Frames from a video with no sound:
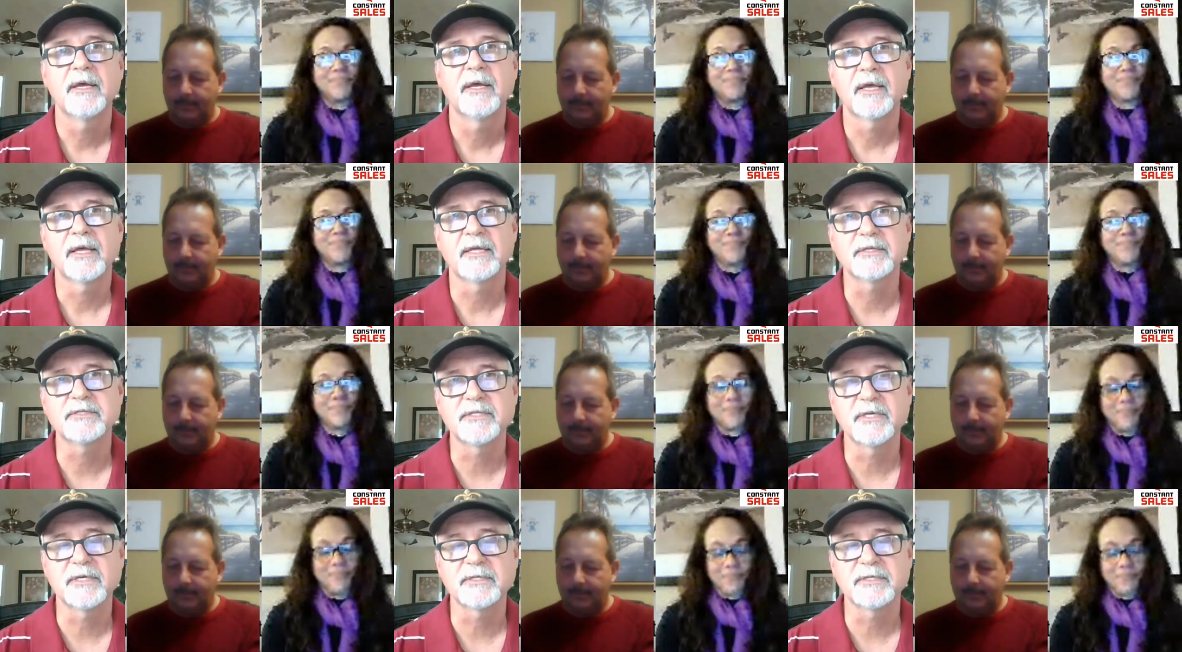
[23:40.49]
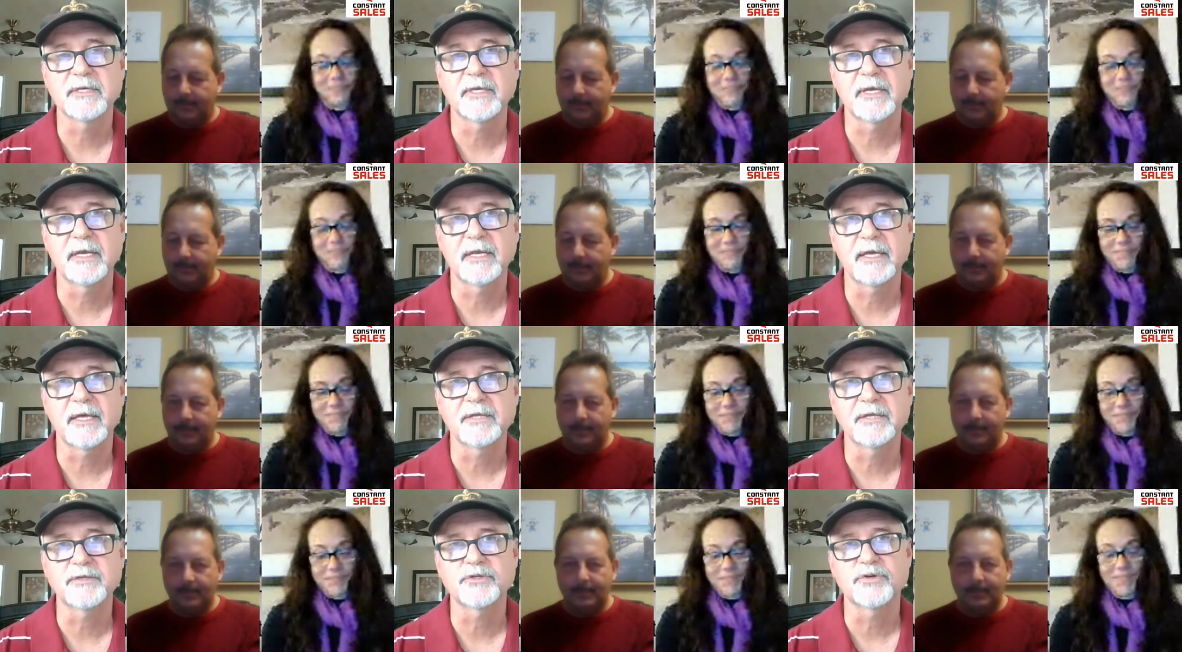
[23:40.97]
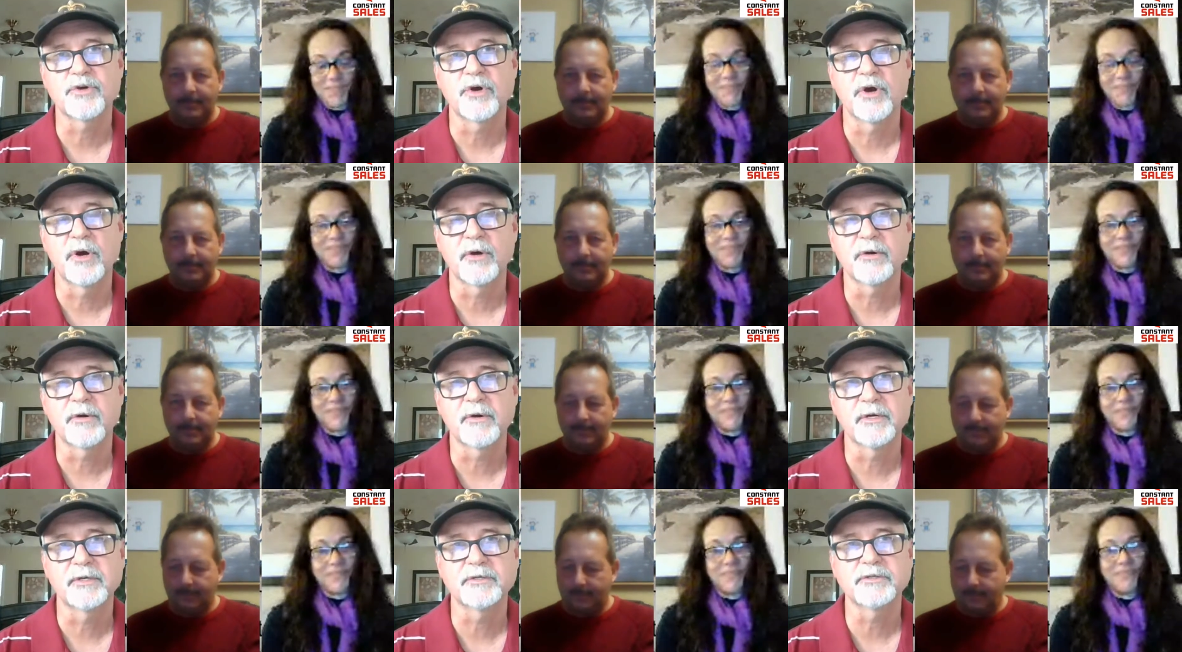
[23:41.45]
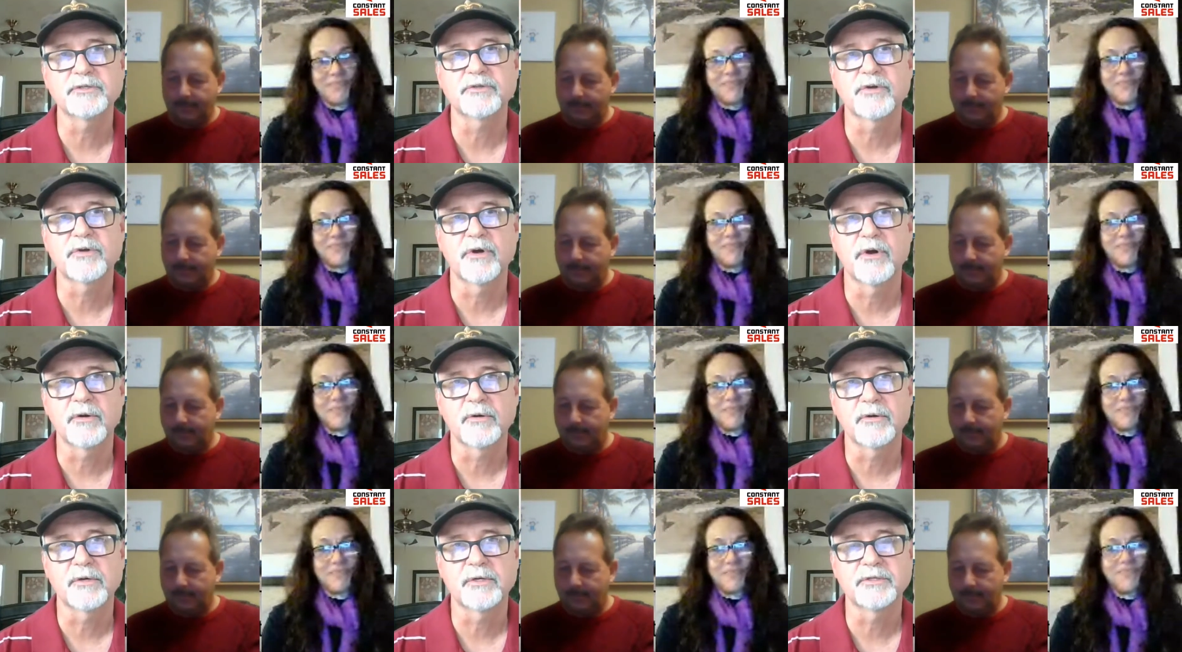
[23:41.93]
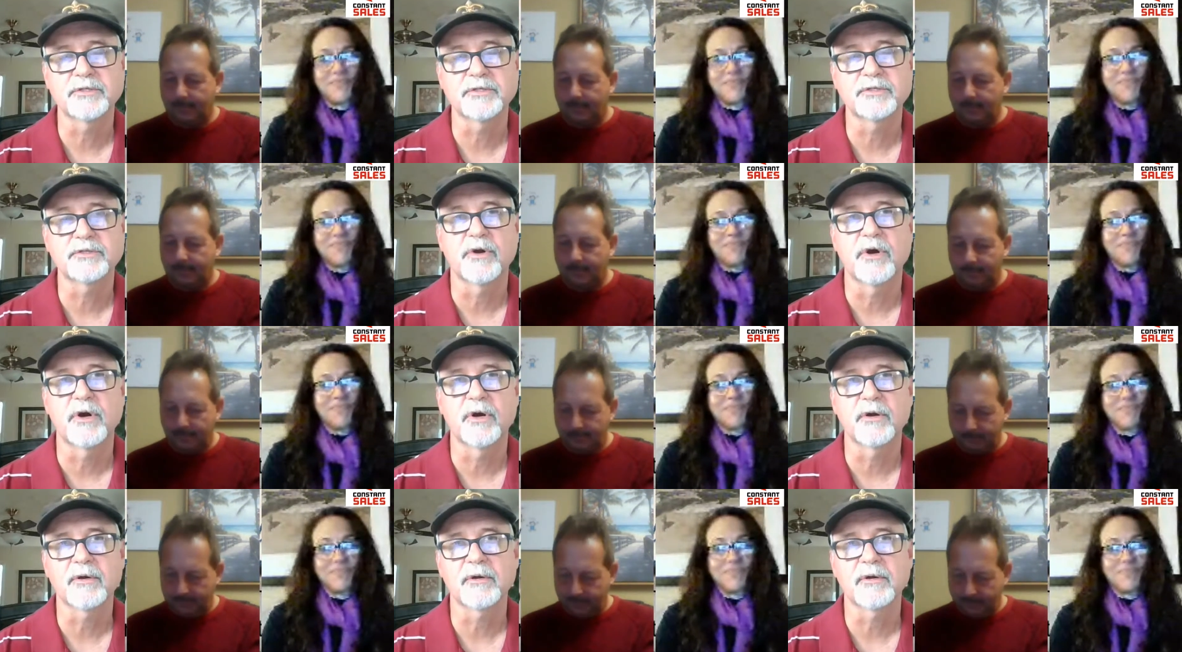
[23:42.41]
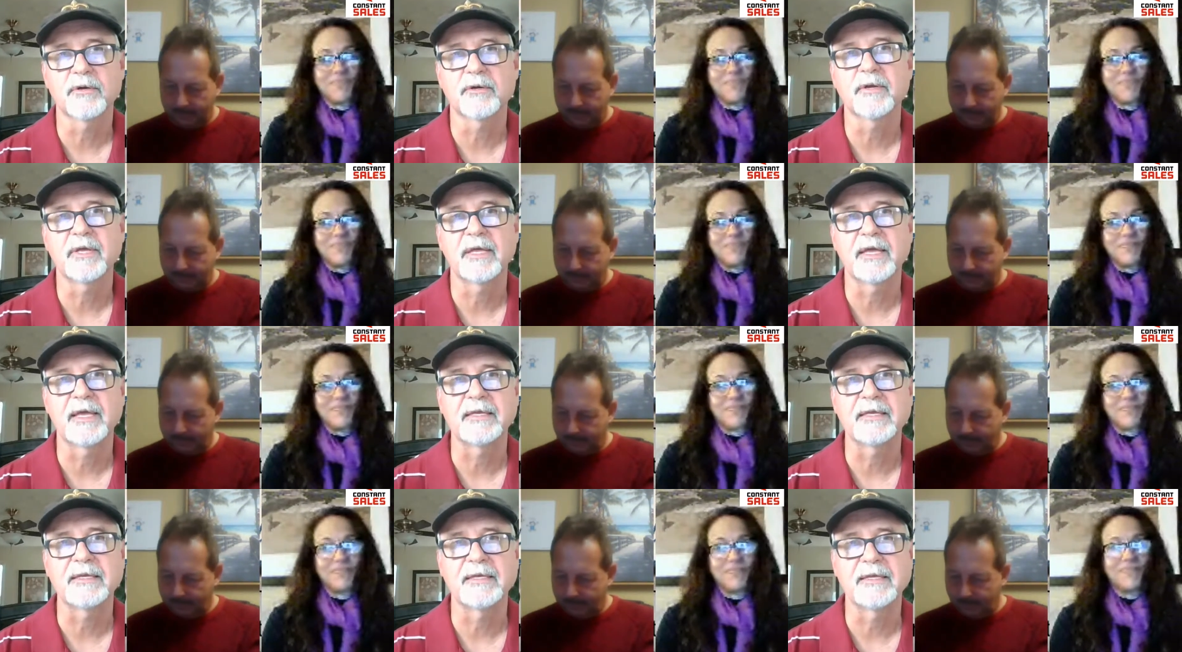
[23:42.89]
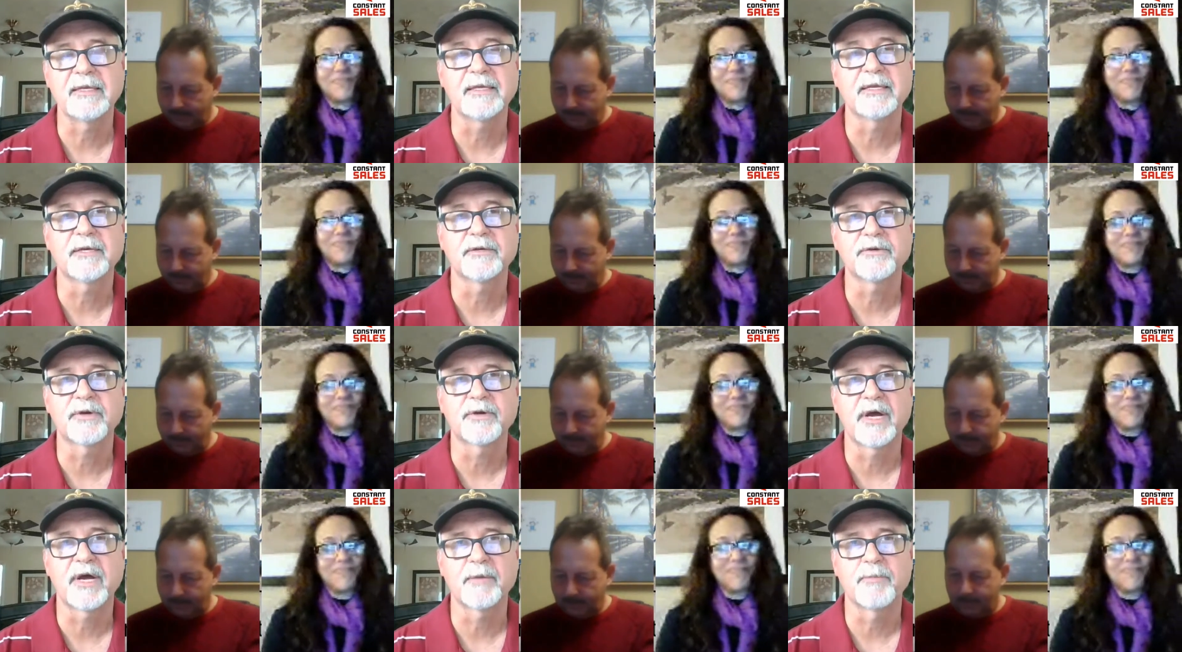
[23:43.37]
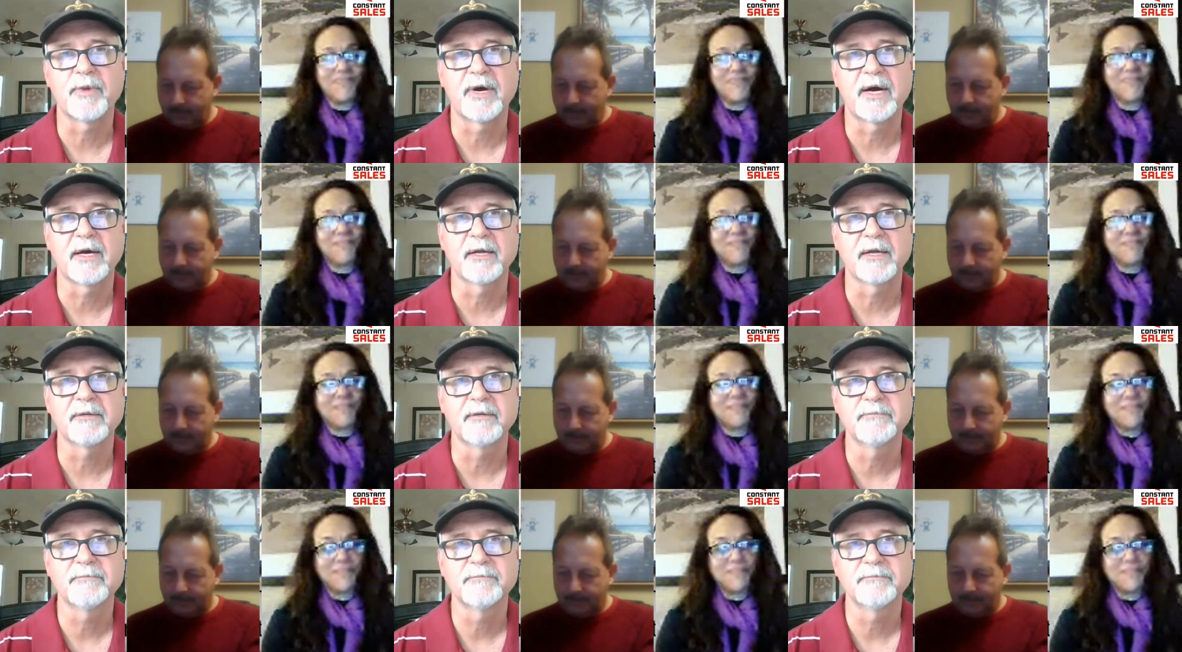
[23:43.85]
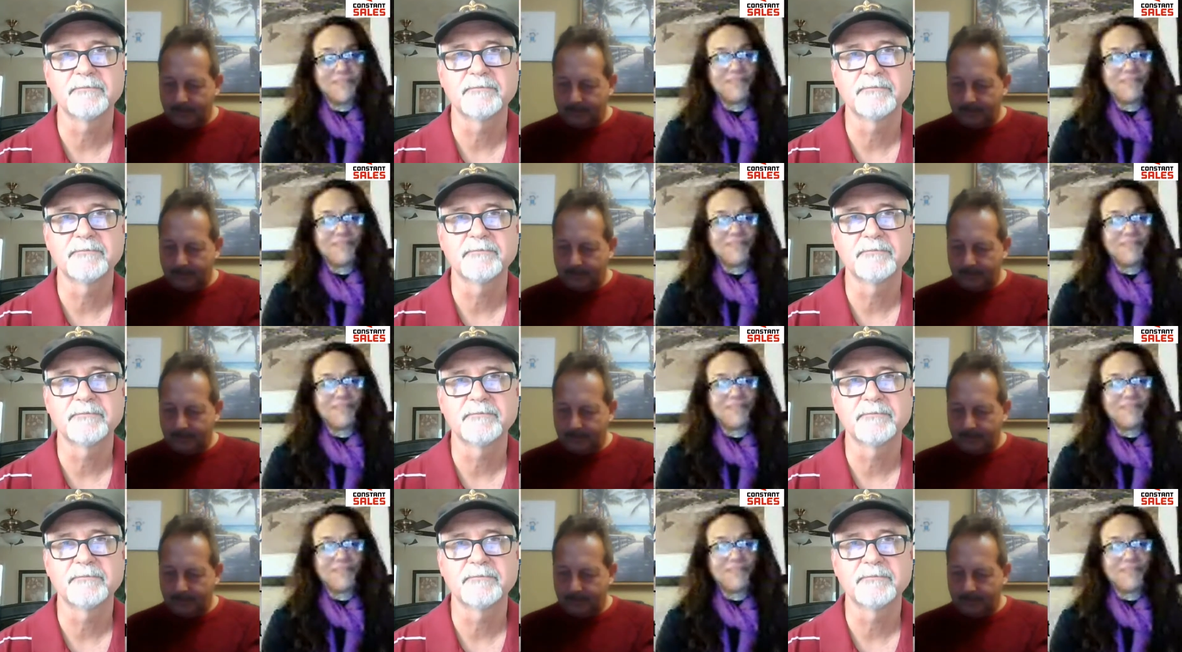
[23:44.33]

Speaker 1: It's just going to get stronger and stronger and stronger, and you need a tripod.